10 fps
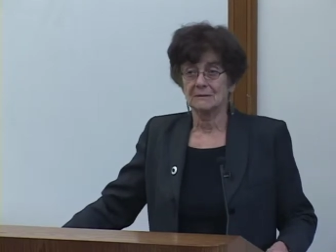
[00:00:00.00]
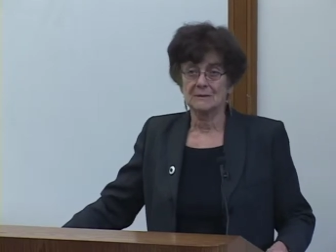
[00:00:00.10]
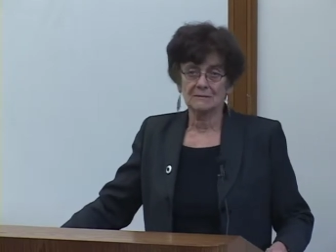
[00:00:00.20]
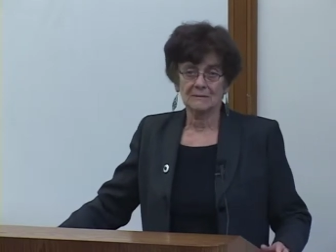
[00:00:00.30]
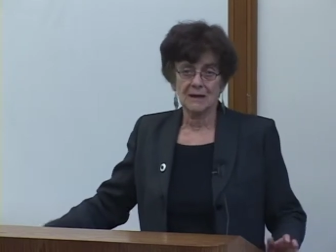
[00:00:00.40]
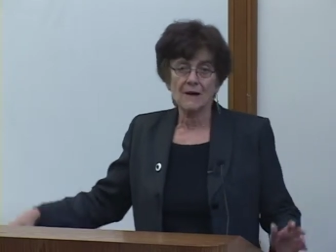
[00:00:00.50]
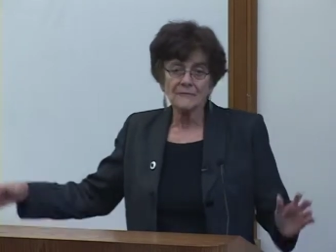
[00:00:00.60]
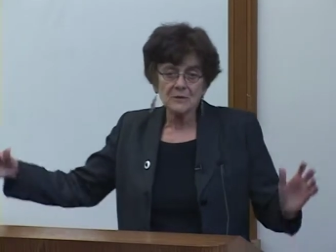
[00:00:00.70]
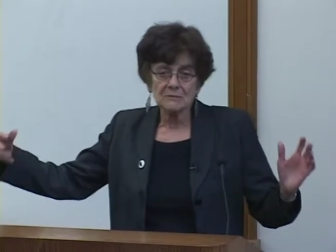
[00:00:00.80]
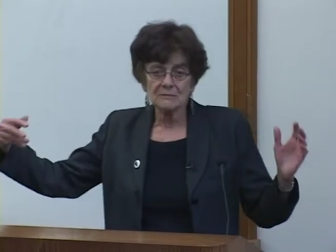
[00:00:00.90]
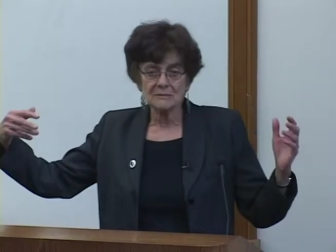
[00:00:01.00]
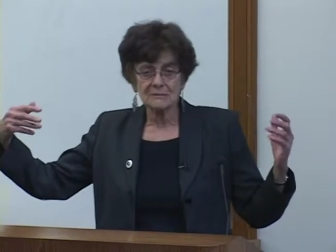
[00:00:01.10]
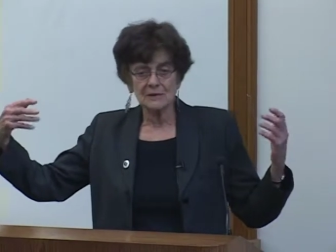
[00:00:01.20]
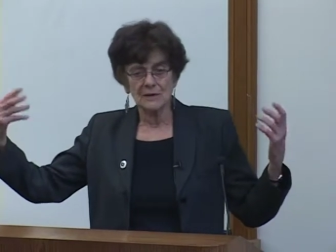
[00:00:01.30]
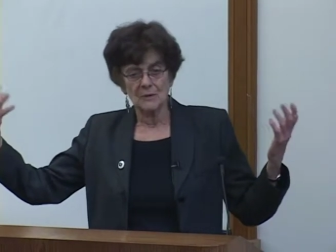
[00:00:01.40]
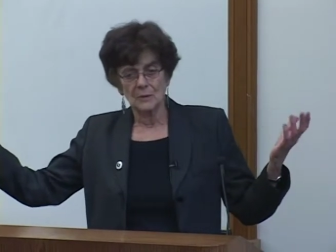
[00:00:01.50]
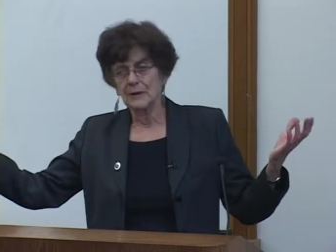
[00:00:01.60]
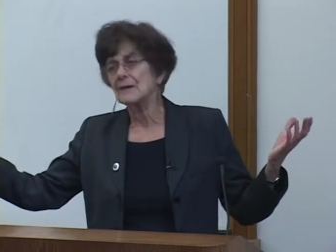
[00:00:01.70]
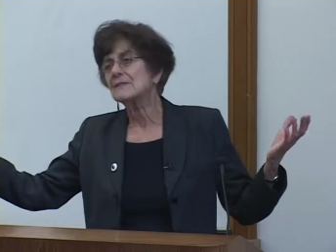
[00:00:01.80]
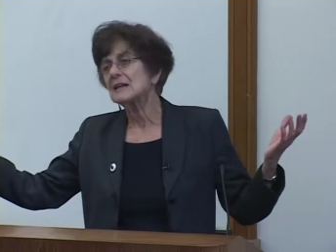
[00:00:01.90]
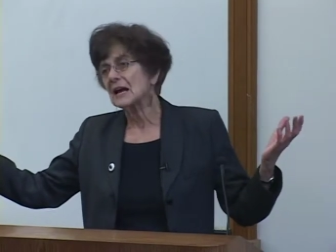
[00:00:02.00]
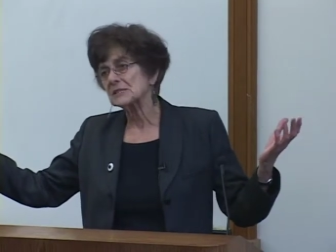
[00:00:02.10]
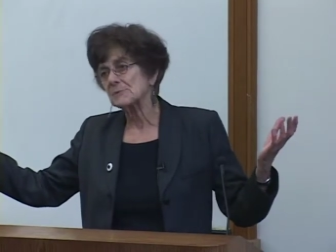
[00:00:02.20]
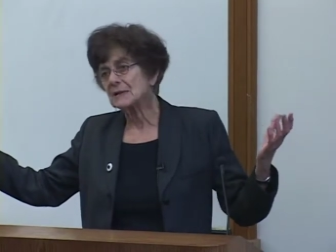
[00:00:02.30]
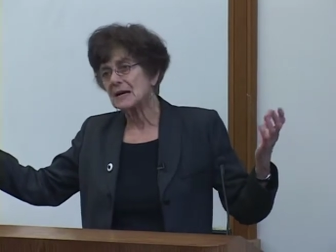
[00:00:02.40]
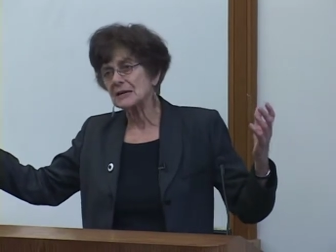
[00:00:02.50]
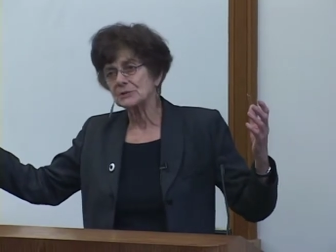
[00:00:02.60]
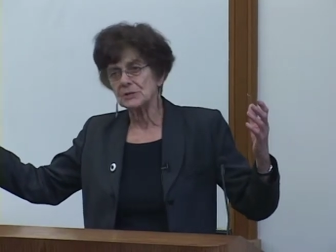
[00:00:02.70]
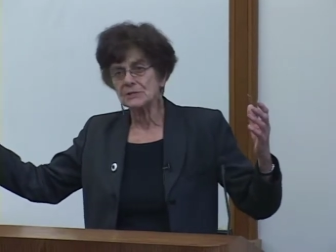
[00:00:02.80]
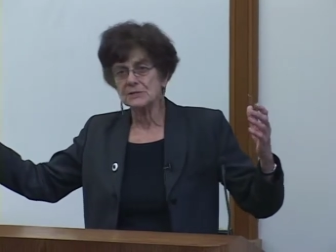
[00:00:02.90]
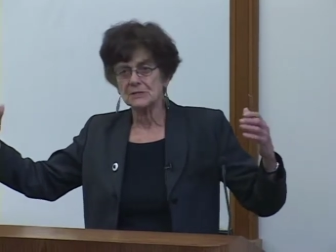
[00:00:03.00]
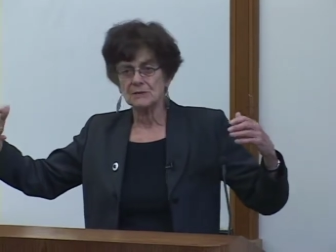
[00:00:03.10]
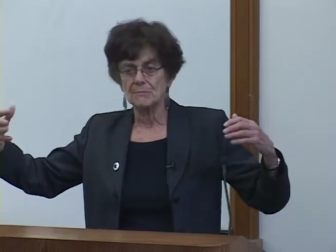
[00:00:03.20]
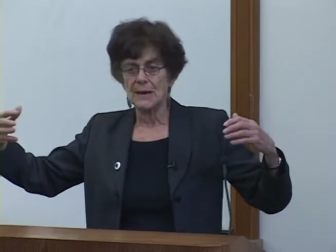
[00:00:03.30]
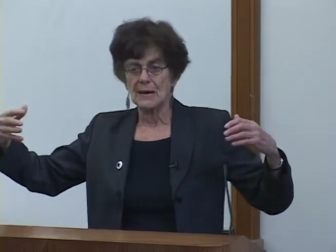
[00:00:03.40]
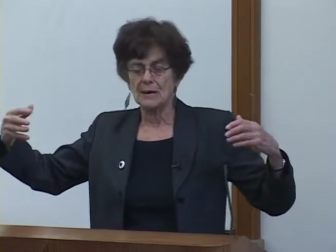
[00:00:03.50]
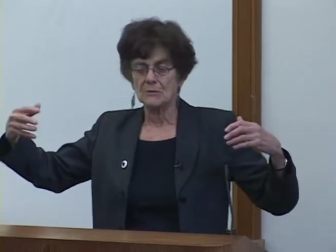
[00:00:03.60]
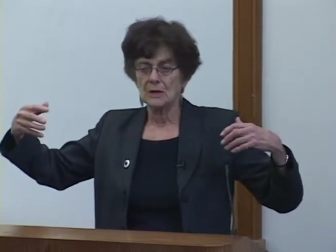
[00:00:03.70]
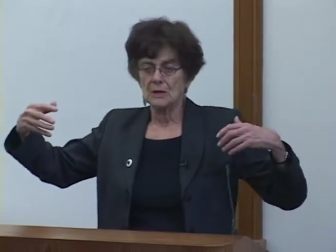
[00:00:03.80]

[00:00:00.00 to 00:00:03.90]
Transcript: You, often, you know, we're given explanations about